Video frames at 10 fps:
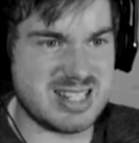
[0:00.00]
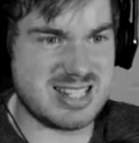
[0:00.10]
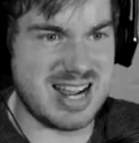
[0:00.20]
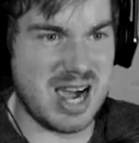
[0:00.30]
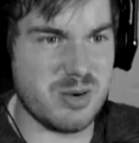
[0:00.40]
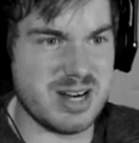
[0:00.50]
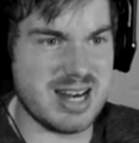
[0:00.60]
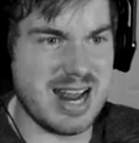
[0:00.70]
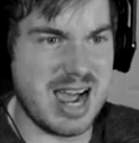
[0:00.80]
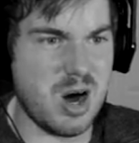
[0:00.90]

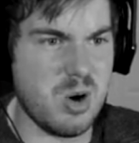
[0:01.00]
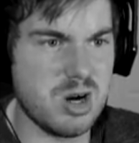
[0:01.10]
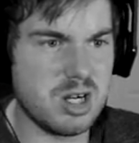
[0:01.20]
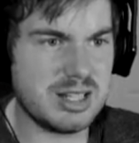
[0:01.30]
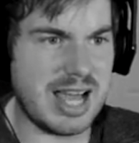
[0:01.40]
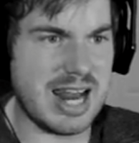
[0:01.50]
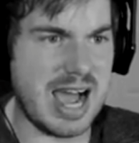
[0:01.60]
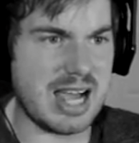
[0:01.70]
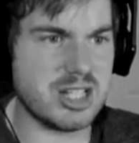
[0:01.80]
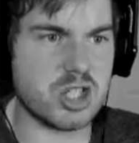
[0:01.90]
down now. Like
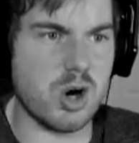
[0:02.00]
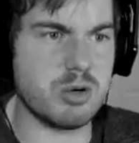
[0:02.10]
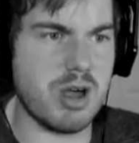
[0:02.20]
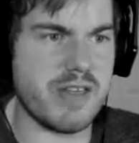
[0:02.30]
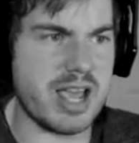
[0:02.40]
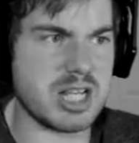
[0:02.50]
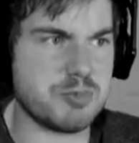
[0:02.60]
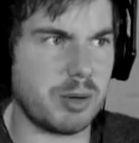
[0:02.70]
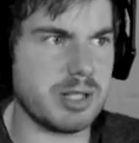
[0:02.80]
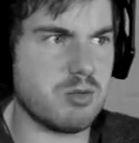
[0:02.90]
that. He's going with it. It's
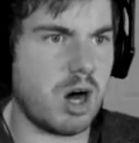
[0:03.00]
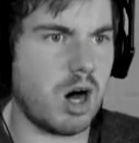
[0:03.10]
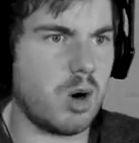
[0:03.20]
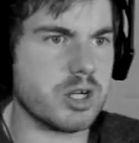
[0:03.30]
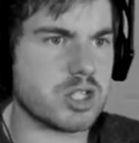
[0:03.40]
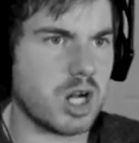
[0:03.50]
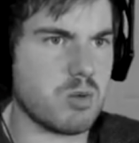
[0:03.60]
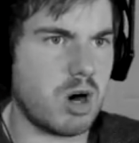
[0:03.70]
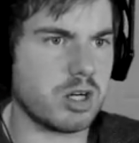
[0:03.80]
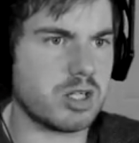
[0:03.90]
probably... Oh, it's not
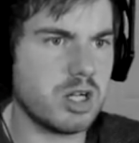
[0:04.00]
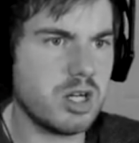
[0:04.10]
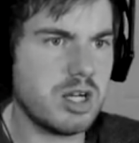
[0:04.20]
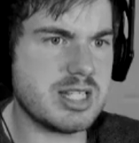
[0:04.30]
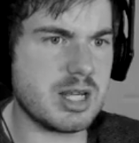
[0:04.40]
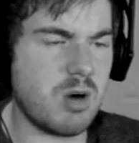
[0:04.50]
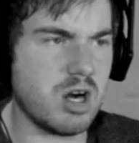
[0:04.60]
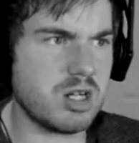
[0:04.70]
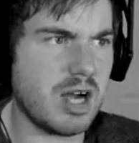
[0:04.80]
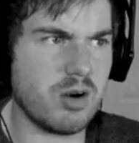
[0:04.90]
wrong. Is it
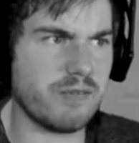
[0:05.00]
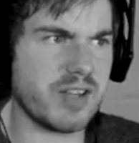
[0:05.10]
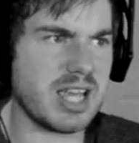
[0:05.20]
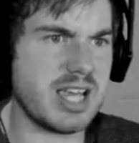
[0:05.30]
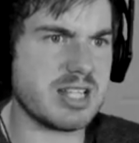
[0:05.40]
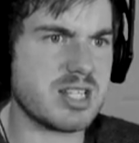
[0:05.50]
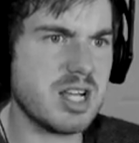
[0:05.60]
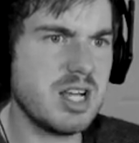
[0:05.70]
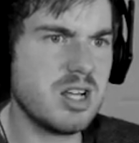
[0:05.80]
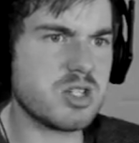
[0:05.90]
wrong? I don't think it is.
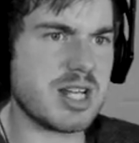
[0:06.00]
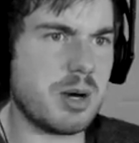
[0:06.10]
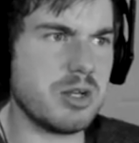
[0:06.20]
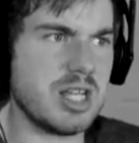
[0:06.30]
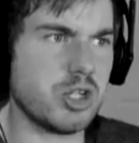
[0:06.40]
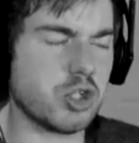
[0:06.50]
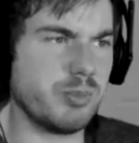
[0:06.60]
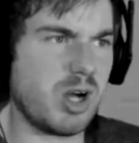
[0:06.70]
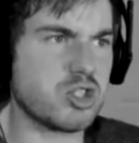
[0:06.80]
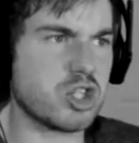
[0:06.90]
So now we need to jump
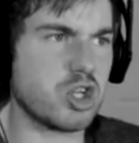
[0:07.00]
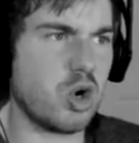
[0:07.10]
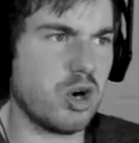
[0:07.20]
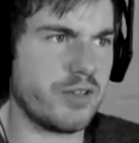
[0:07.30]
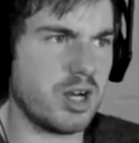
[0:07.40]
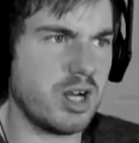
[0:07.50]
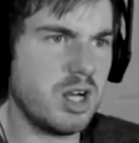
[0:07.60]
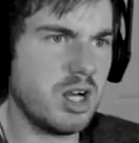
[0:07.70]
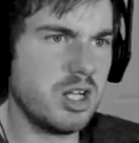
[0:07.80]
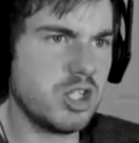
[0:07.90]
onto the other
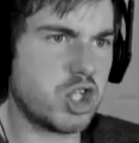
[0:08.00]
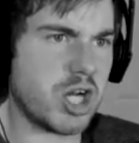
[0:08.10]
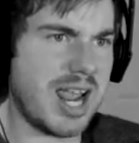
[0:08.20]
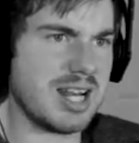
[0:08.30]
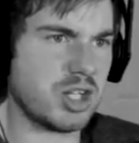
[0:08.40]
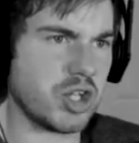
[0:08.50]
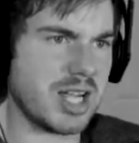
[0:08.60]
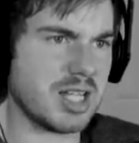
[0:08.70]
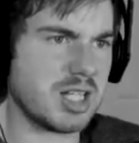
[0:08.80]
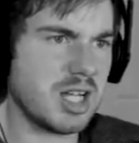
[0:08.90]
chain
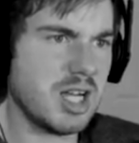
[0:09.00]
thing